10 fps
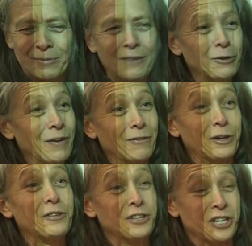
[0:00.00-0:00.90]
If you've ever
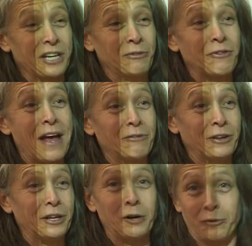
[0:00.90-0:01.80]
heard the chicken fat
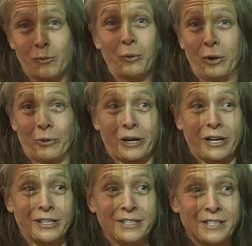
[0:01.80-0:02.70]
video from when we were
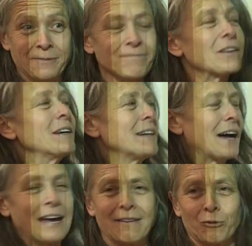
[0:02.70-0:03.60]
kids,
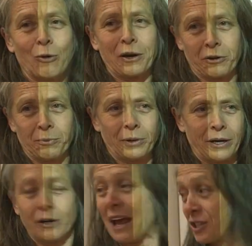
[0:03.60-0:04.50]
I have a record
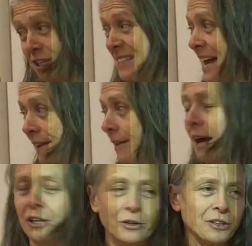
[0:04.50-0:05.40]
player. Actually, it's
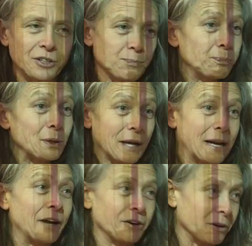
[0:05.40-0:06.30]
online. You can just play it
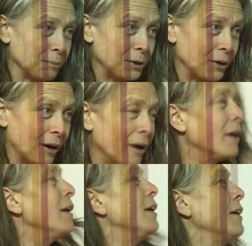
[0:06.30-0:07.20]
on your computer.
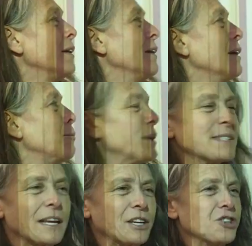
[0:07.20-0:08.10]
But
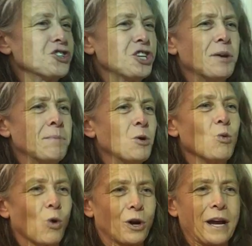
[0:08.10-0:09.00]
it's like a
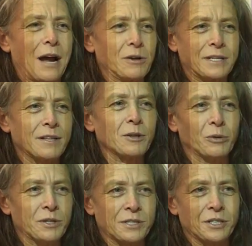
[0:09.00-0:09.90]
gym workout that
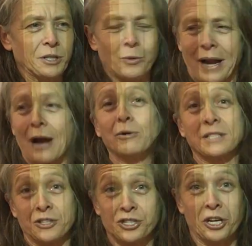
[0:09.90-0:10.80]
we used to do when I
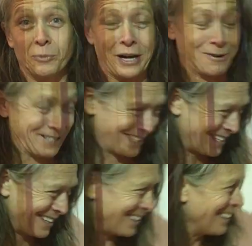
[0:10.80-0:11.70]
was in gym when I was a
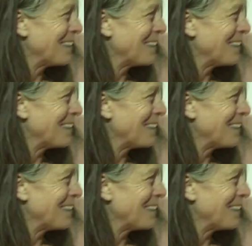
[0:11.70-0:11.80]
kid.